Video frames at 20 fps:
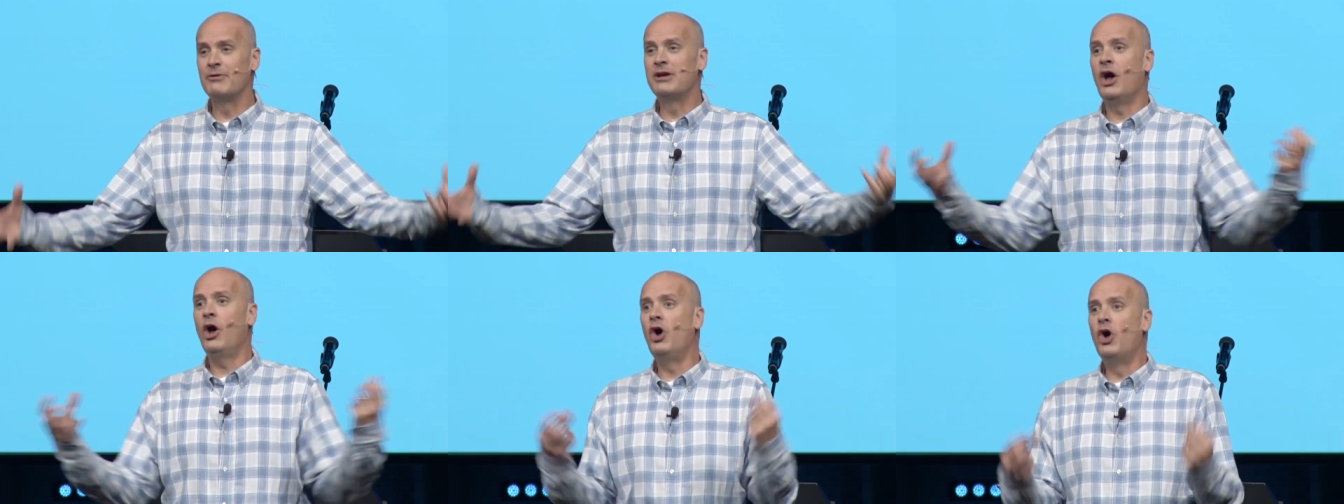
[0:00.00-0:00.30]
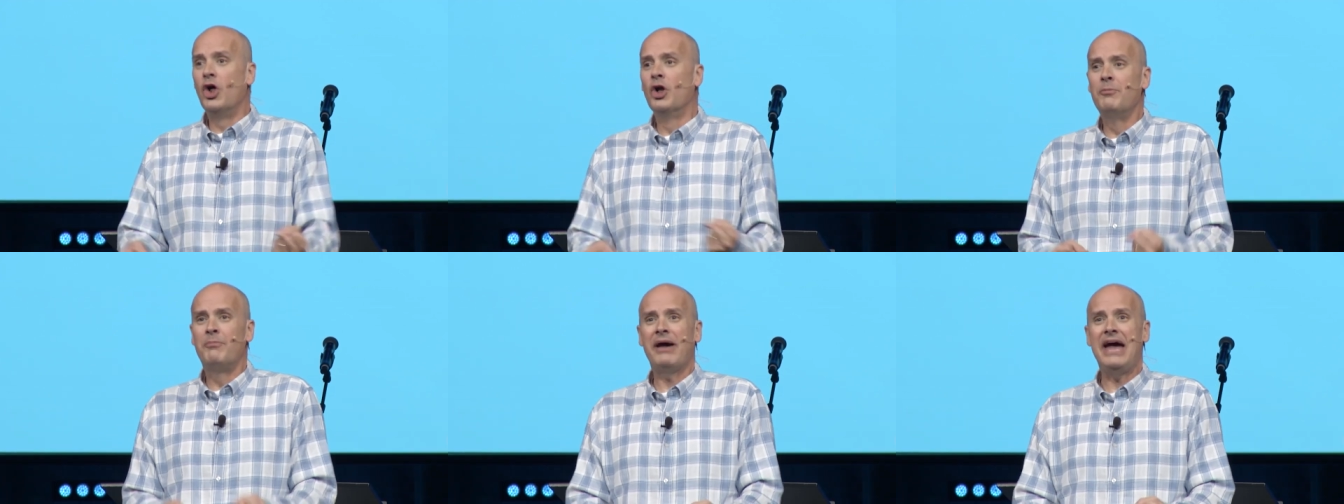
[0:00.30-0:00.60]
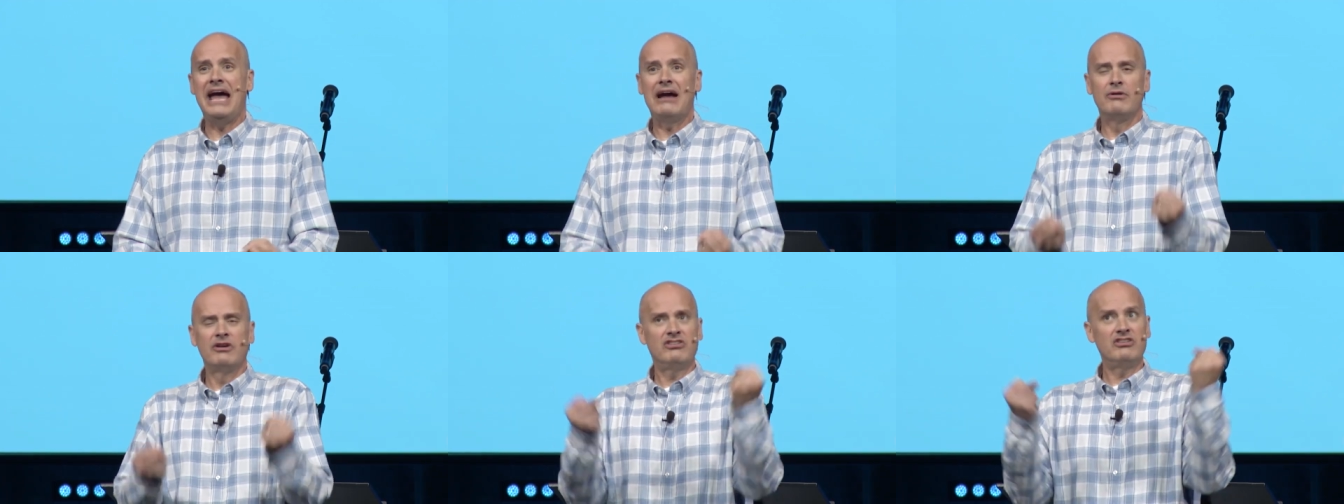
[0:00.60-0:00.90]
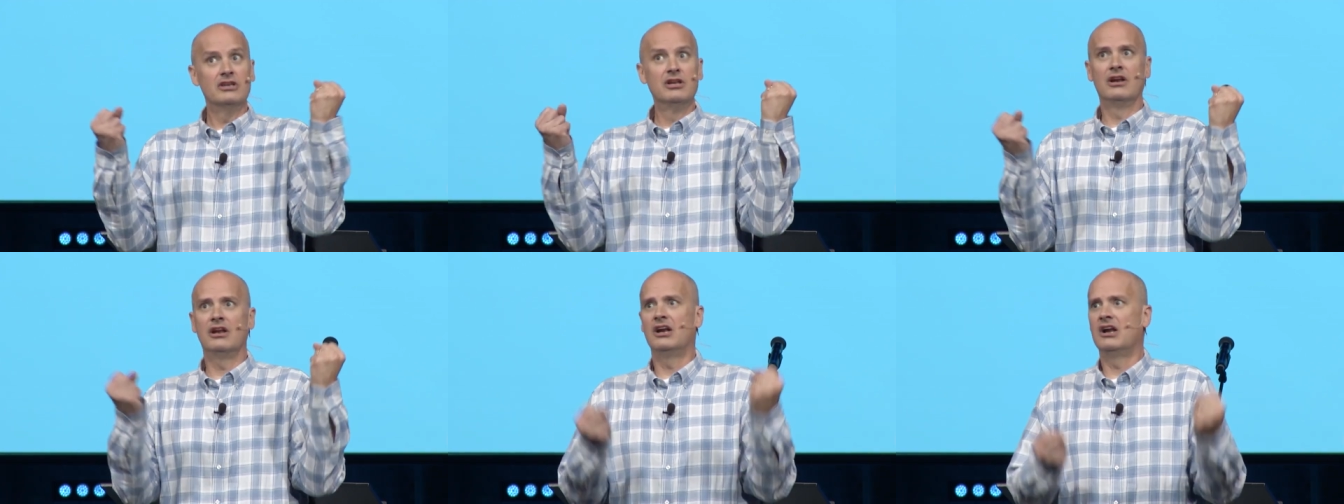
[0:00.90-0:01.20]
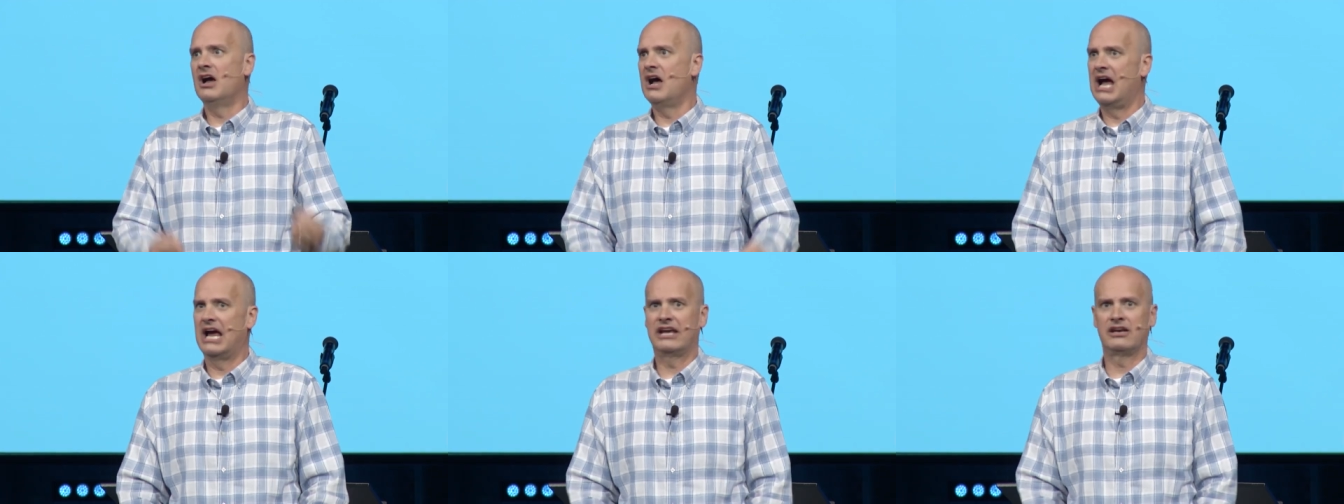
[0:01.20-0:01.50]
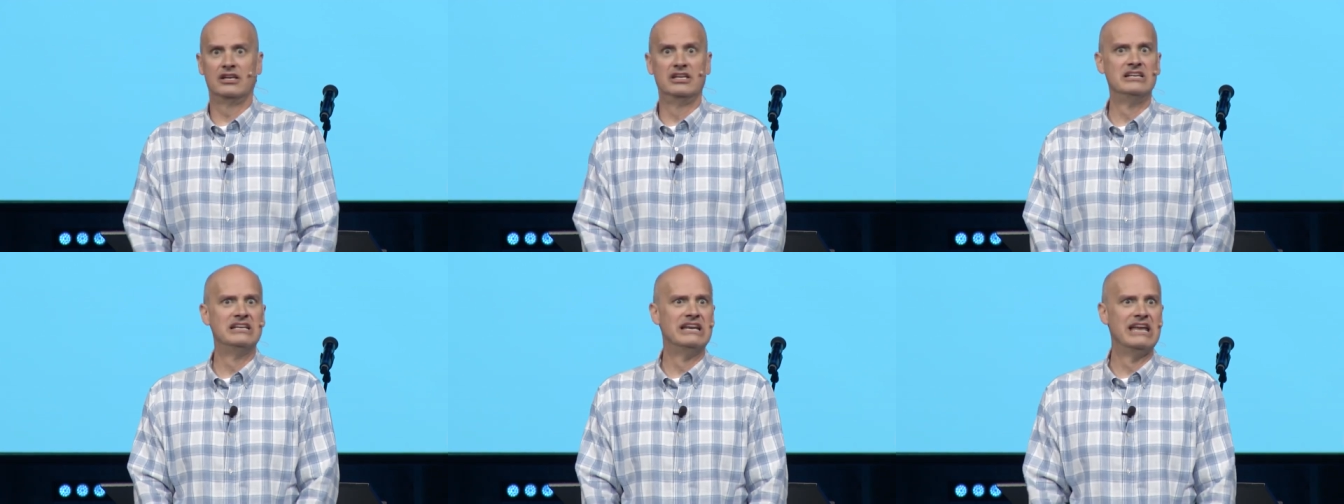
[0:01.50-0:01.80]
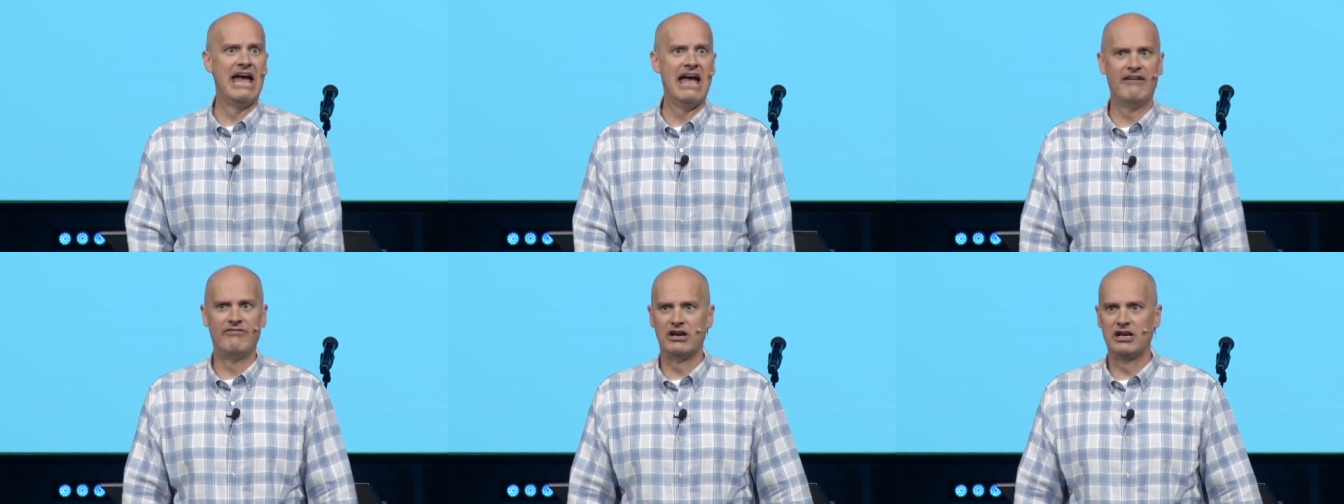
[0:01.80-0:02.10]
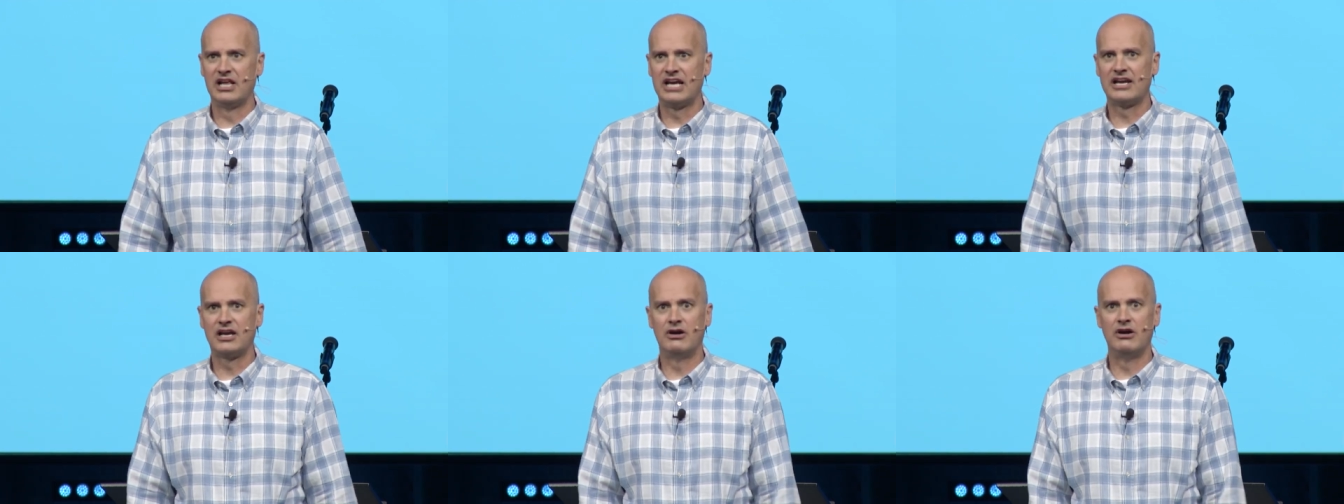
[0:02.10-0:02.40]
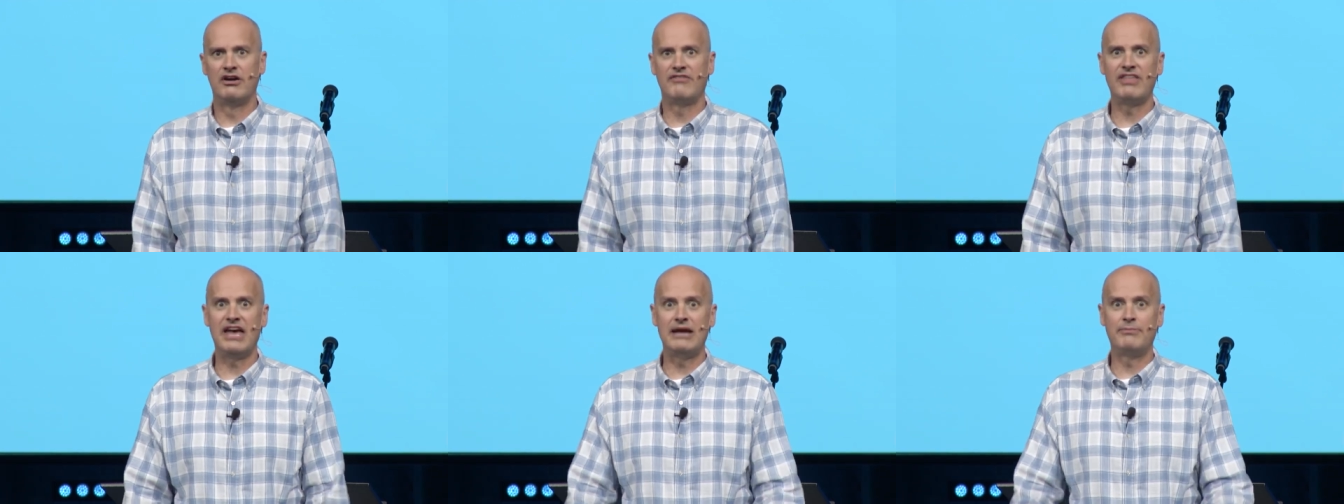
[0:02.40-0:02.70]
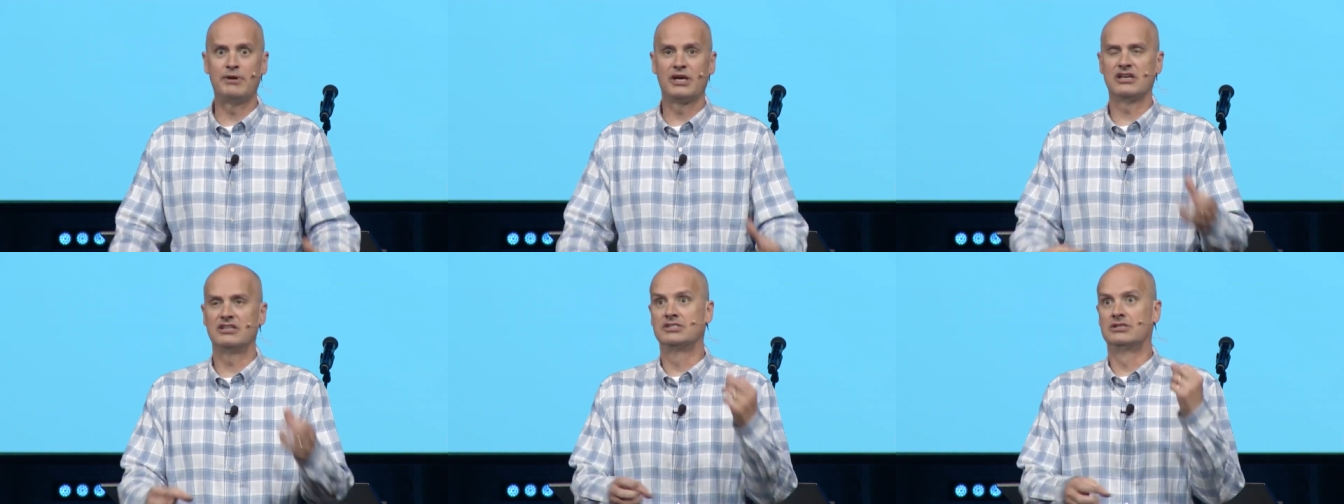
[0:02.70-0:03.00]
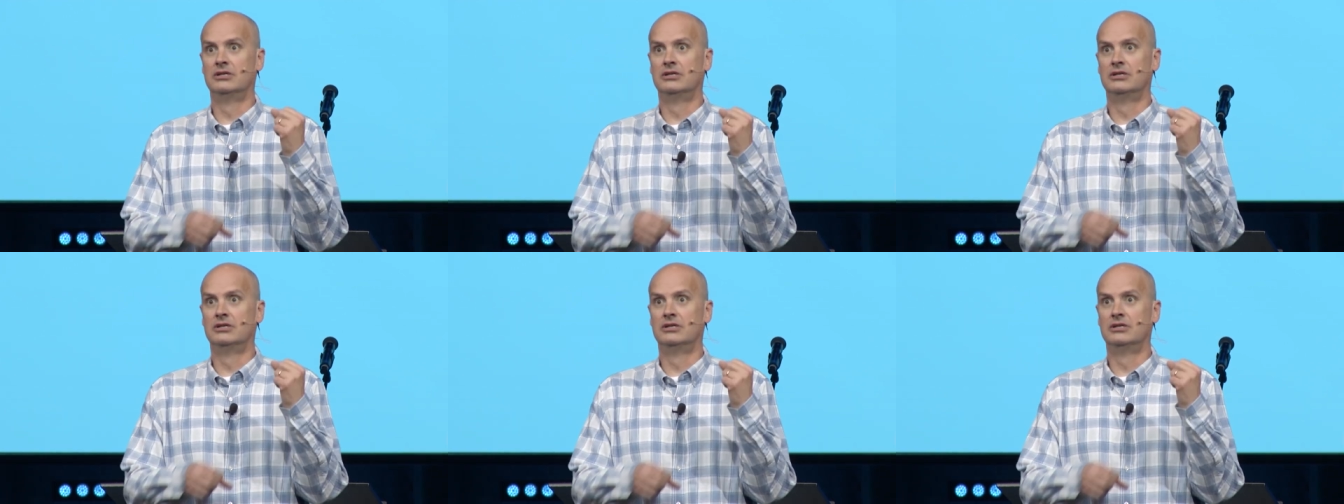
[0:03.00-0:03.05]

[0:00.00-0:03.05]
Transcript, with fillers: We hold back, we say, no, no, no, I can never let go of that because,